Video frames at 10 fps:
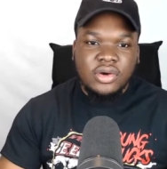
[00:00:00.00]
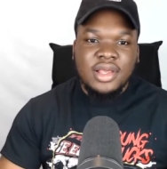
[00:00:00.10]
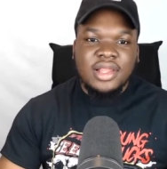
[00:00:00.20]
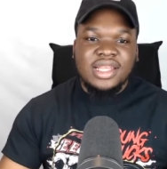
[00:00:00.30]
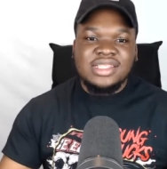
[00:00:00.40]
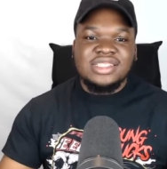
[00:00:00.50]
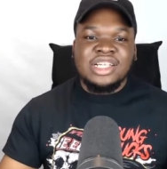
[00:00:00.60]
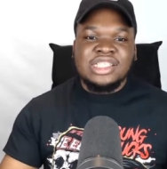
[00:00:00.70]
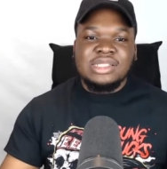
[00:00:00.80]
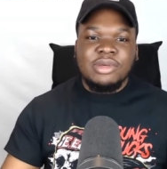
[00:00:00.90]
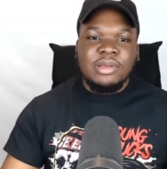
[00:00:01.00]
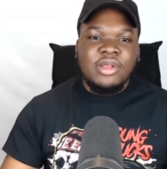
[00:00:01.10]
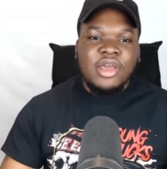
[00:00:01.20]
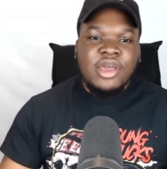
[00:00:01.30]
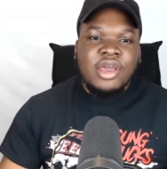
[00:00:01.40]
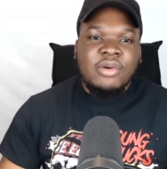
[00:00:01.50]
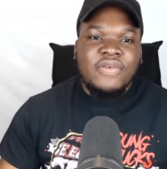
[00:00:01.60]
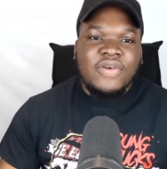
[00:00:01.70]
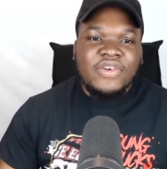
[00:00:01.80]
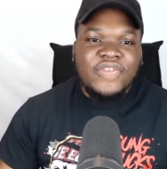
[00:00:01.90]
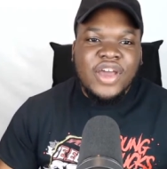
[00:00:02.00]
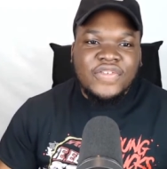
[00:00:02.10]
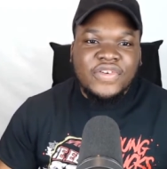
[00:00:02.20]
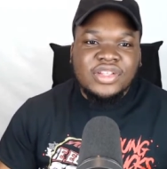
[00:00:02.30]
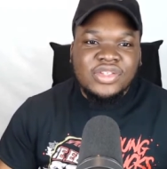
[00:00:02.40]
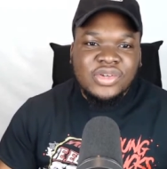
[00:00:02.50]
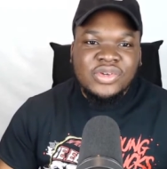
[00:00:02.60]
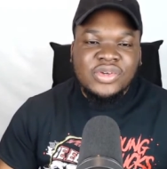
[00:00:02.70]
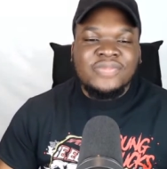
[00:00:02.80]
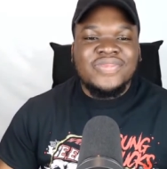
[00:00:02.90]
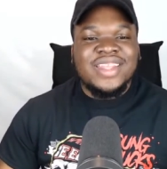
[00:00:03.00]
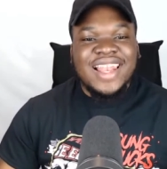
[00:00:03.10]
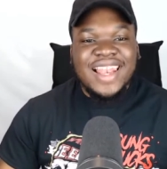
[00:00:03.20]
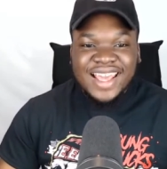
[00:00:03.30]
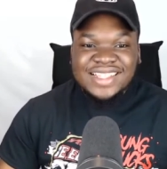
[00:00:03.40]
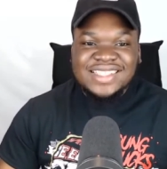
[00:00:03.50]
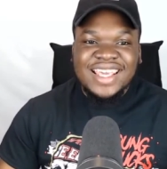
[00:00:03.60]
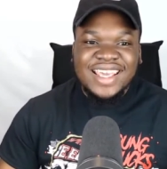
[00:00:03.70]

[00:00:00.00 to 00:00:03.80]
Ladies and gentlemen, without further ado, let's get